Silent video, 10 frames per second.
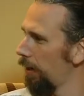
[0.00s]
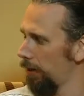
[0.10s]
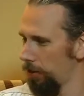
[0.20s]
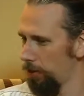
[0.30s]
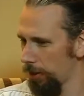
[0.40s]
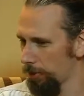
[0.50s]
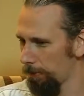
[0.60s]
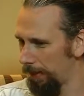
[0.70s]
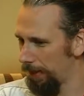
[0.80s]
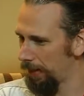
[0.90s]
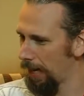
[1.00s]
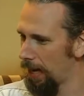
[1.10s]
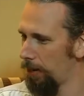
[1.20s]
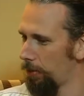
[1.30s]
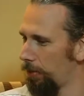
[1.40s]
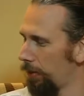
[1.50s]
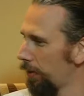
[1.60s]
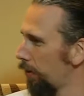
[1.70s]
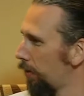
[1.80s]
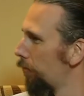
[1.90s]
could you explain how the
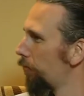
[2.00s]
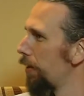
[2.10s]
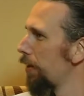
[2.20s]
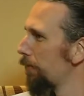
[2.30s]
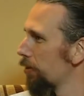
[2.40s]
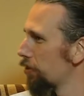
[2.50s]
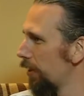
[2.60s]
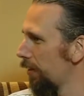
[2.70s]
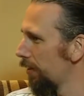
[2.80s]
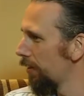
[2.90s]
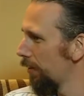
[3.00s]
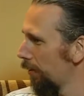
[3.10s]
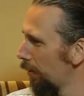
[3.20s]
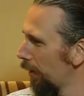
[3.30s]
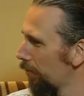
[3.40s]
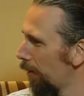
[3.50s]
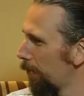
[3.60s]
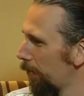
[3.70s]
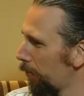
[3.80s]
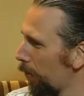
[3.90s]
vending machine
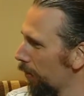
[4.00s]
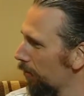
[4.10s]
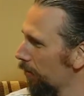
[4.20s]
example works?